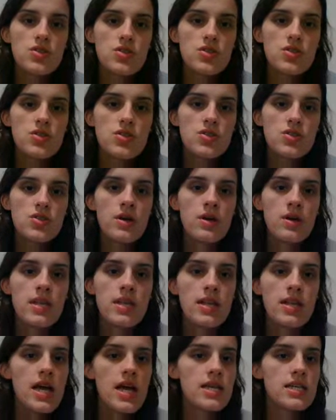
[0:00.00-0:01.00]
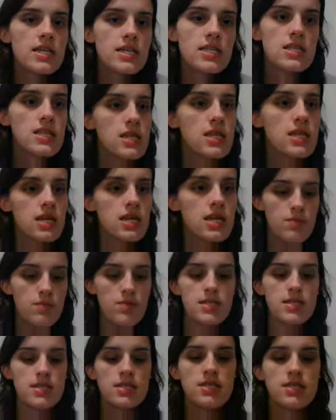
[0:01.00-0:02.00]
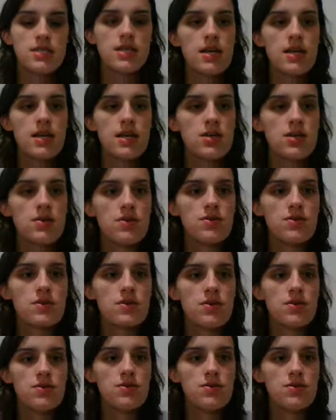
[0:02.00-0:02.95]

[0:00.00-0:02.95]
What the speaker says: So one of the last places I like to go is